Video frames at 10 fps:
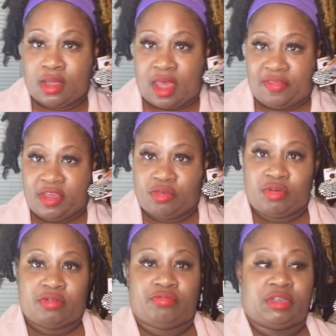I think you
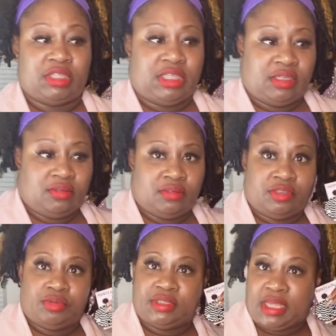could really
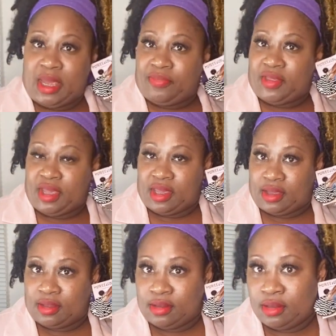do the damn
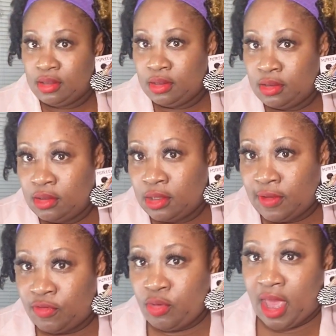thing
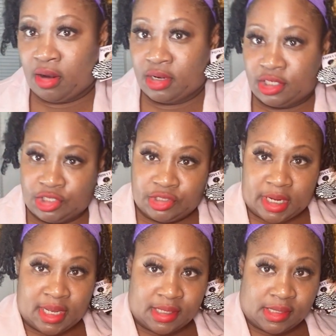if you had on this
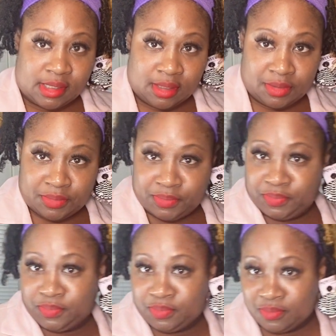dress
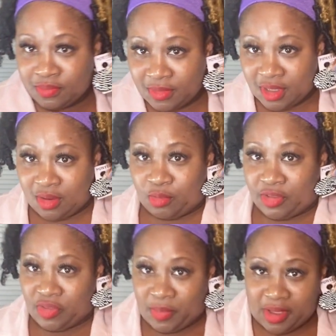
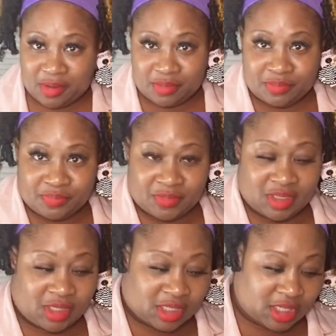with the belt,
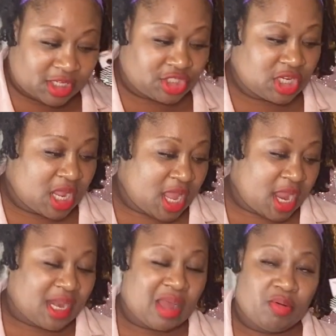the clutch,
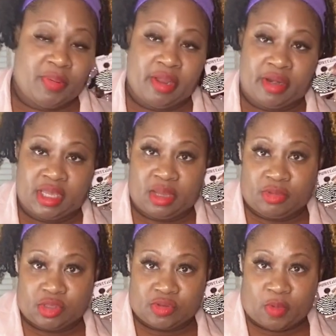and I will pair it again
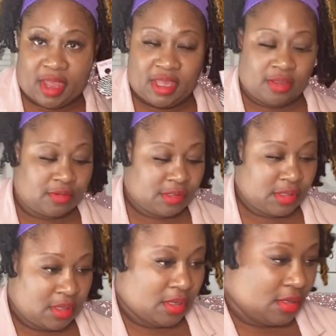with those white heels.
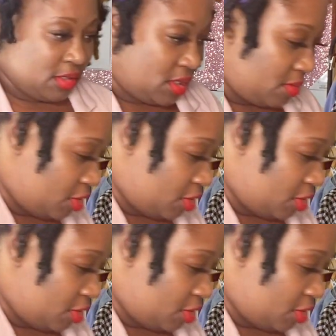So let me